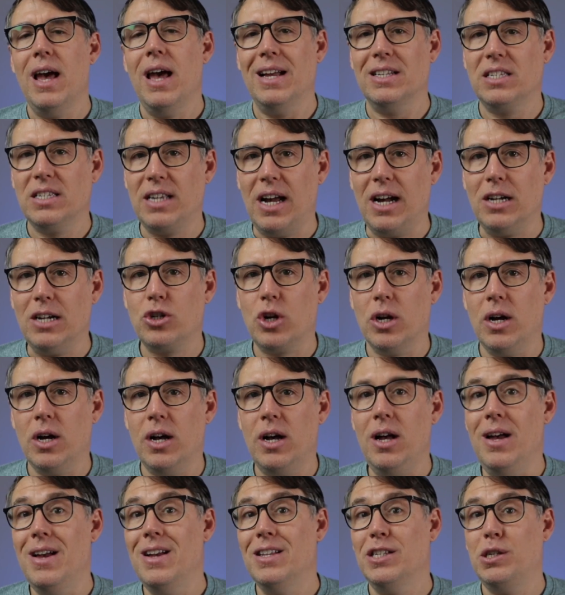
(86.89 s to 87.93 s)

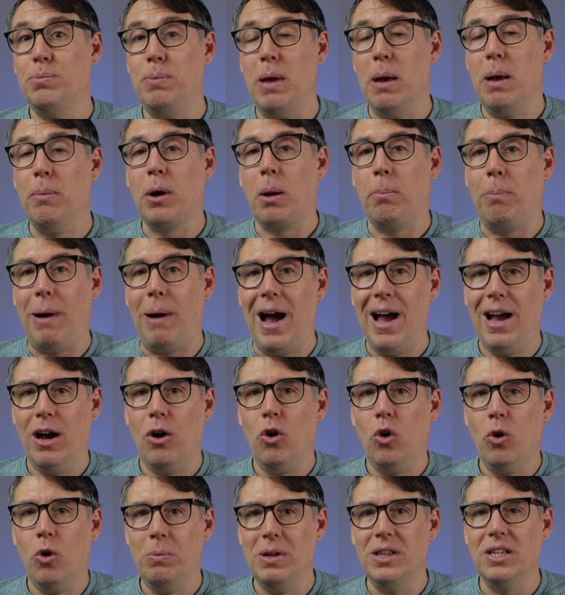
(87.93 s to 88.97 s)
etc., to be able to buy a
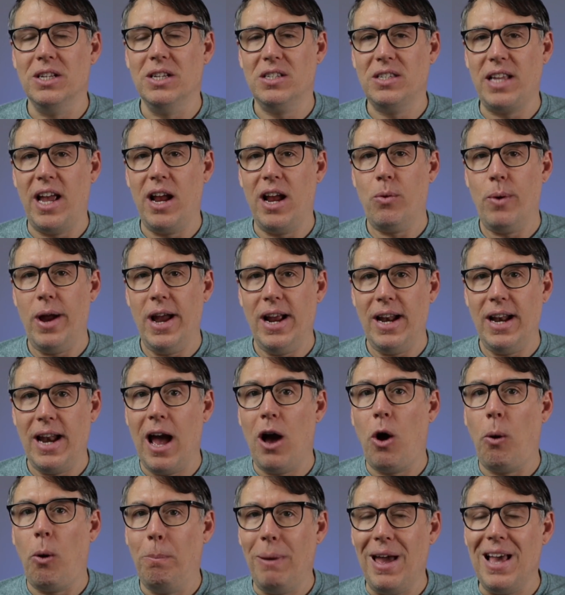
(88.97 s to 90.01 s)
home in the state right
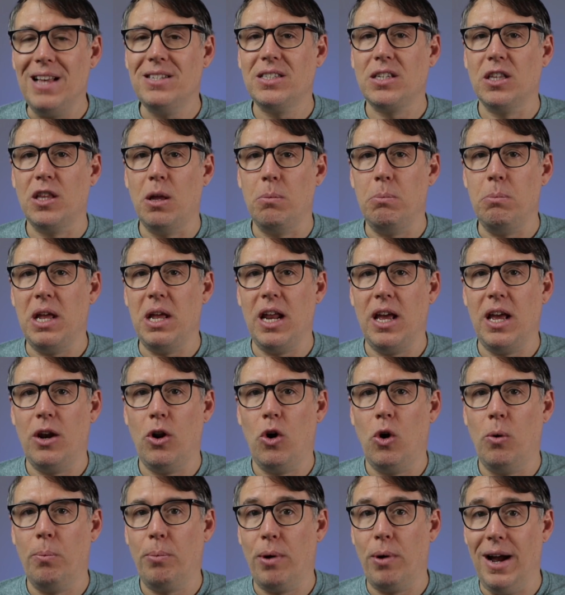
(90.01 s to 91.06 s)
now based on the median
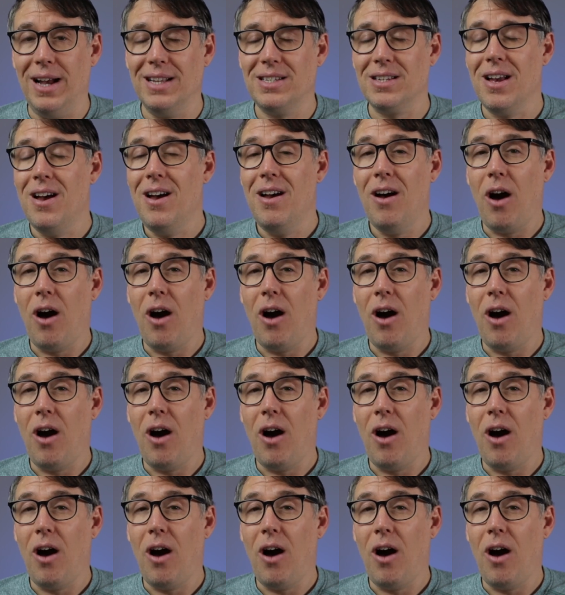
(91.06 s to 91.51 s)
home price.